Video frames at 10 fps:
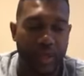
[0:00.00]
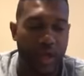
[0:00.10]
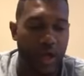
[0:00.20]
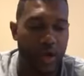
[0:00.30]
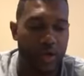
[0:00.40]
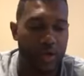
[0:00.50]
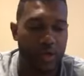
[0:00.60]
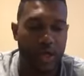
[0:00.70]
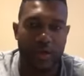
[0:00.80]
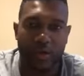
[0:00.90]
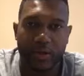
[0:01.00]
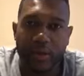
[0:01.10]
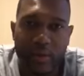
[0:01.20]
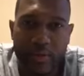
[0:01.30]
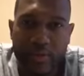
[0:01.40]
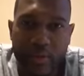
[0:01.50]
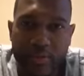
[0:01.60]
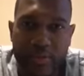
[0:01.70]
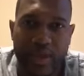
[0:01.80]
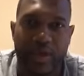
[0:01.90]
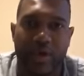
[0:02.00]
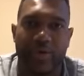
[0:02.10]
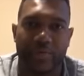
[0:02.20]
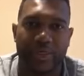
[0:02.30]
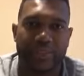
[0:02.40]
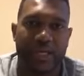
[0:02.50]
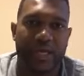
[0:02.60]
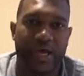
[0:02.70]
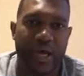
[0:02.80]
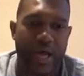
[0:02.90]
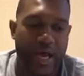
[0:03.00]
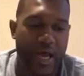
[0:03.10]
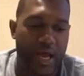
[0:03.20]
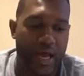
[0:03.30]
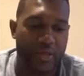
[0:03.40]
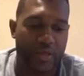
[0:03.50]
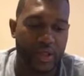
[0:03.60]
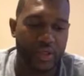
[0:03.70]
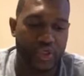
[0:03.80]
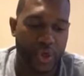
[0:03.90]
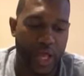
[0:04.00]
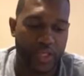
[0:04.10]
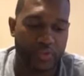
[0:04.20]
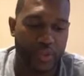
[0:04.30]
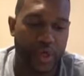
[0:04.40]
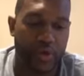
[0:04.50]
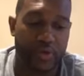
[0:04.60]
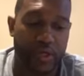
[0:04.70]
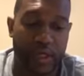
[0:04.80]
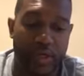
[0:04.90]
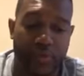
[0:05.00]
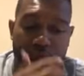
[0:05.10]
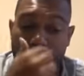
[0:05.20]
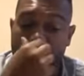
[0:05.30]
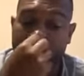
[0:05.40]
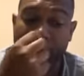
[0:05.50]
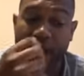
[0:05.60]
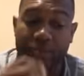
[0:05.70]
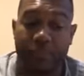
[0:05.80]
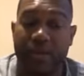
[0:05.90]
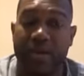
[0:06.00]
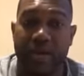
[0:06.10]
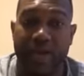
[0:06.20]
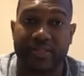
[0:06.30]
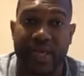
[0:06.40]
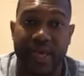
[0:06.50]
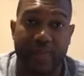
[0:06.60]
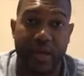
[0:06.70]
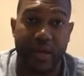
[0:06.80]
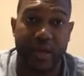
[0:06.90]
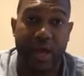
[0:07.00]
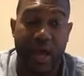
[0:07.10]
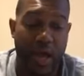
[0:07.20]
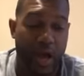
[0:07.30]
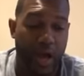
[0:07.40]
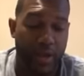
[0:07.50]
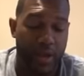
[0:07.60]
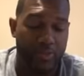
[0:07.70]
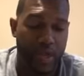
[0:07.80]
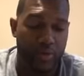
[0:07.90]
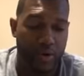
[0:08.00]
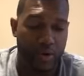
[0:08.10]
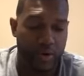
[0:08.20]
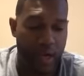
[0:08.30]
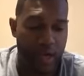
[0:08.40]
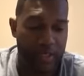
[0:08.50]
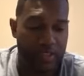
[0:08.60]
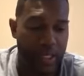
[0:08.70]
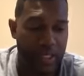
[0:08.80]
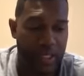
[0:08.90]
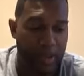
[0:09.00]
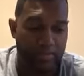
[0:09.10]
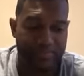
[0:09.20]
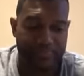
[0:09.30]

Uh, uh, thank y'all, praise God. Uh, the Israelites was currently in. We talked about how the Midianites came in, and uh, and they were uh, taking